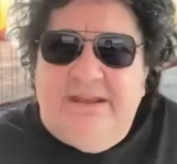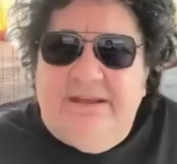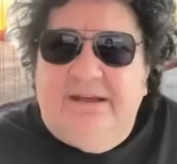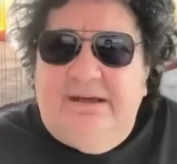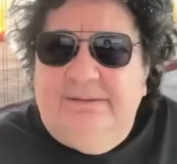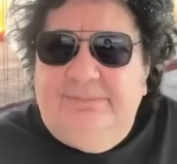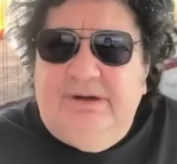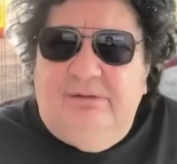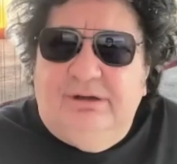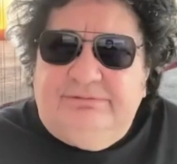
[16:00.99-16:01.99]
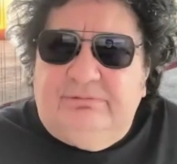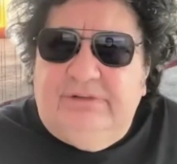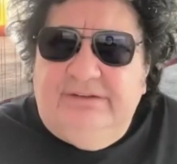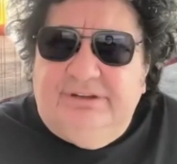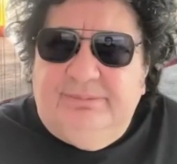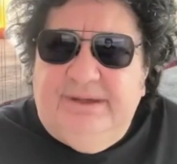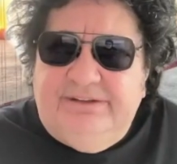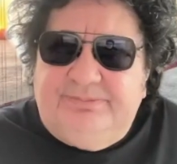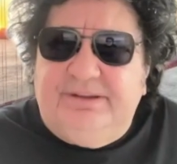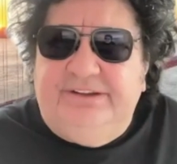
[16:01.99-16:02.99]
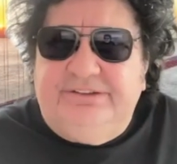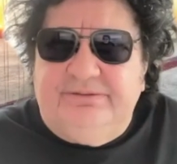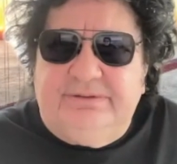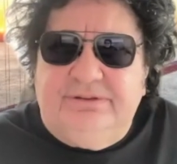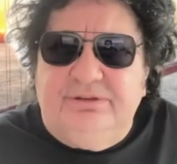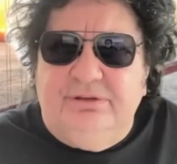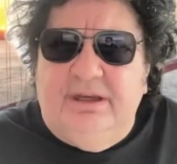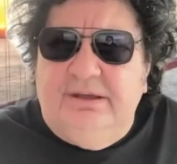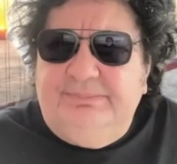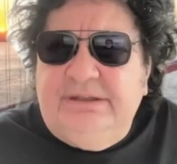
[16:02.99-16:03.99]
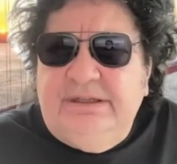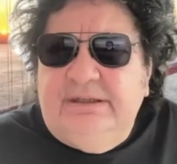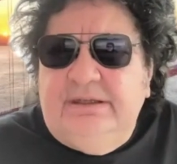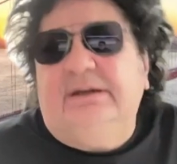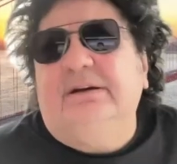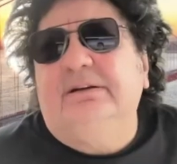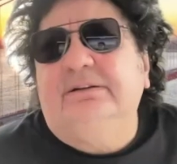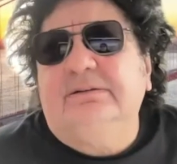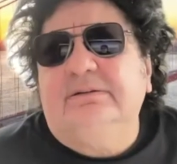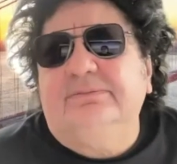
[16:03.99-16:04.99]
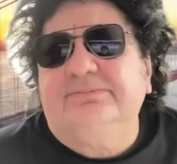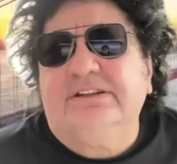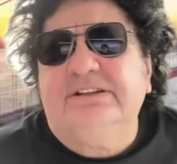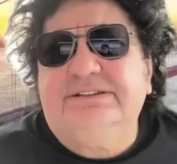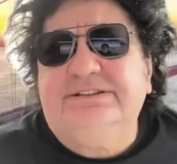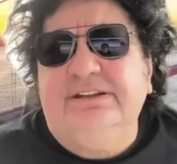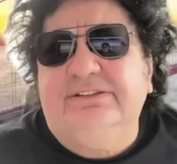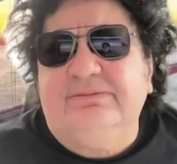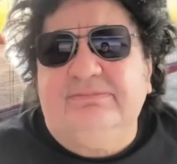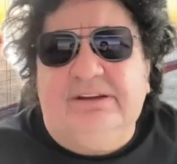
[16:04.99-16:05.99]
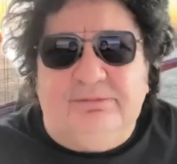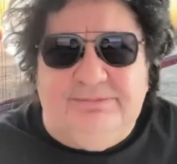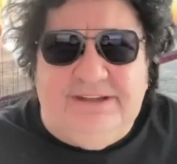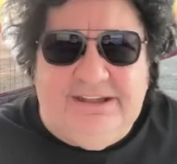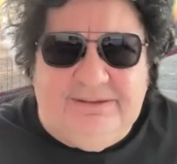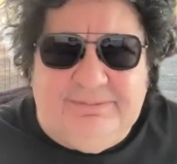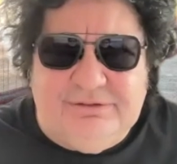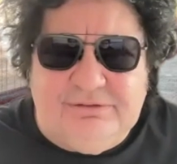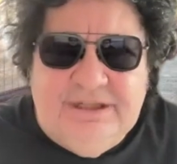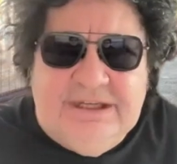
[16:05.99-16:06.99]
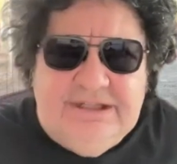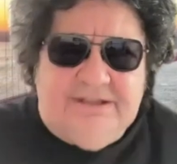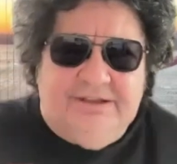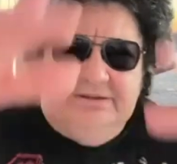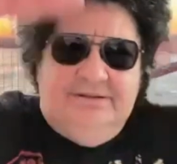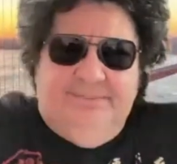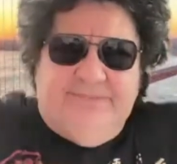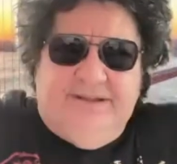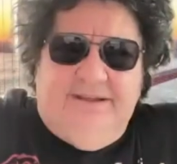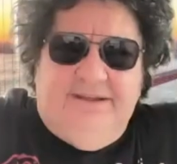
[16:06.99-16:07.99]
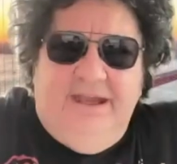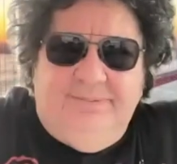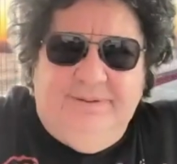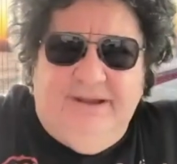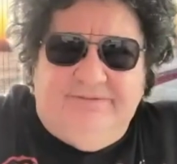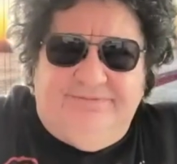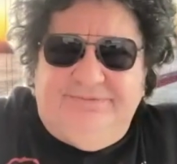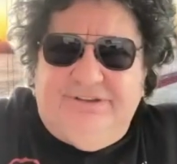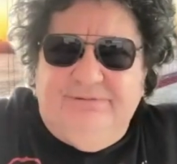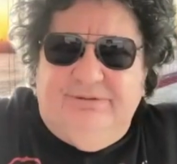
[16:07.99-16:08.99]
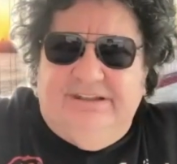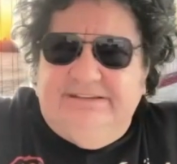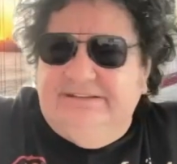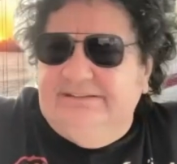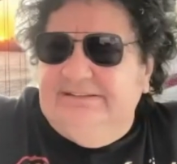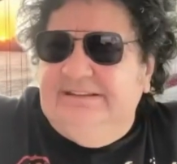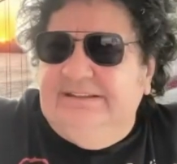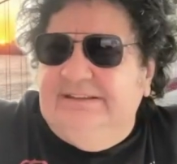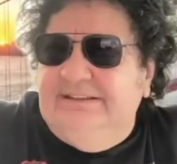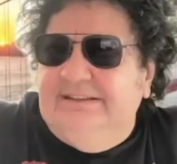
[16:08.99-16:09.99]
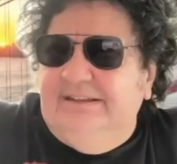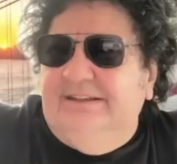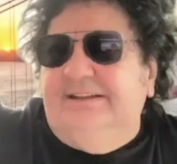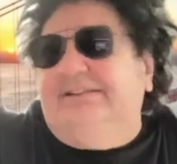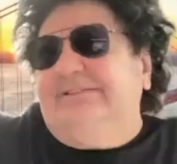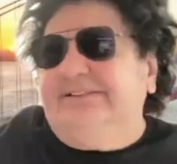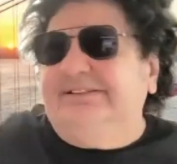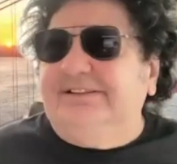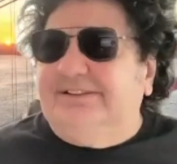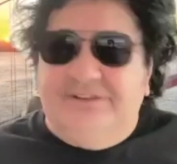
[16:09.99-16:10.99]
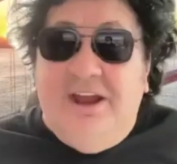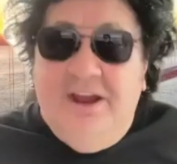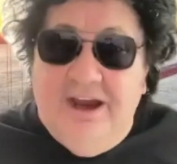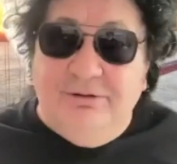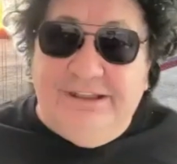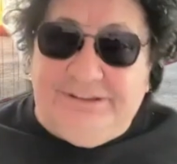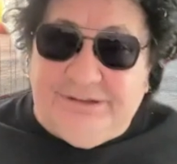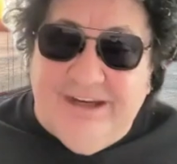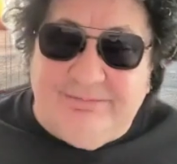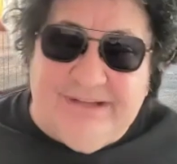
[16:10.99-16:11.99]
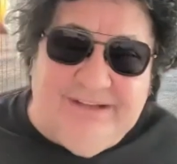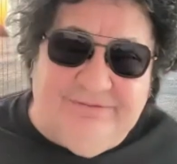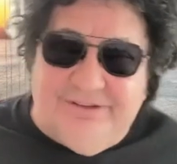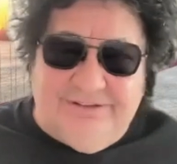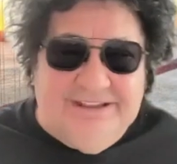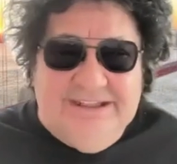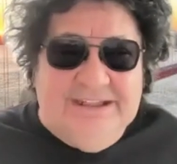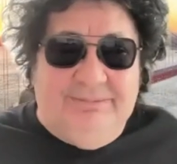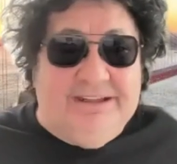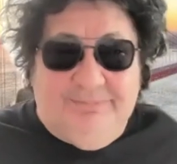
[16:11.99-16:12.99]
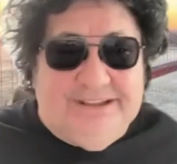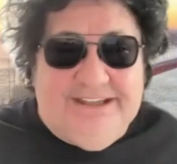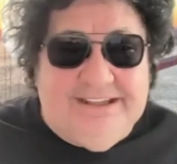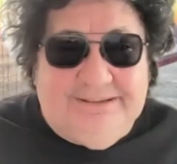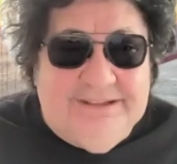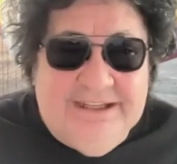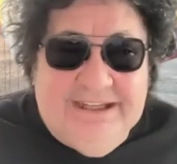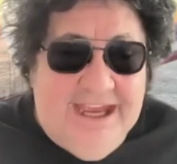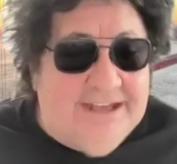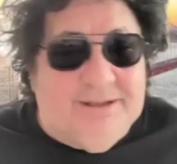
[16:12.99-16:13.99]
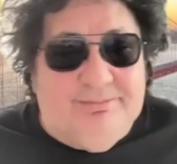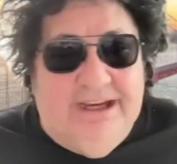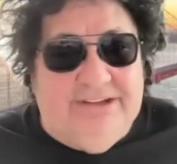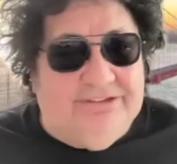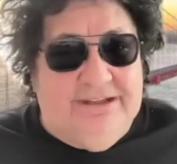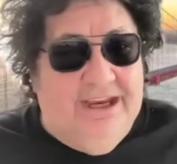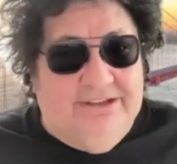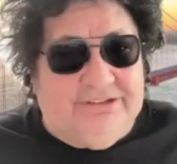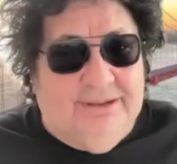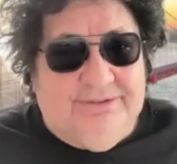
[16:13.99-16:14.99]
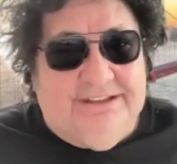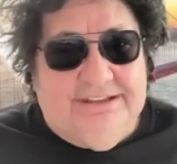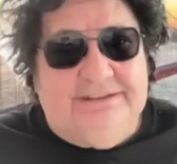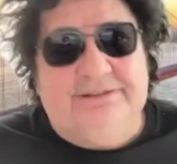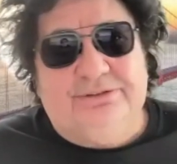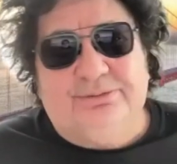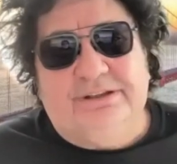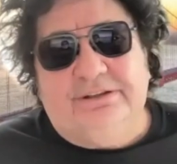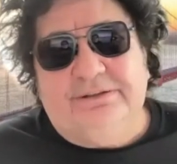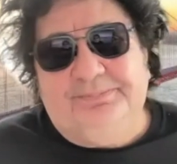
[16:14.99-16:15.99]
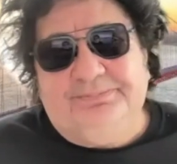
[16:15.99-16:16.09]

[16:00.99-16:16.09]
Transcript: won't rave on about his place at, help me out here, Paul. You know, up above DY. Oh, God, I really do have brain fog. But he had an amazing house up there as well.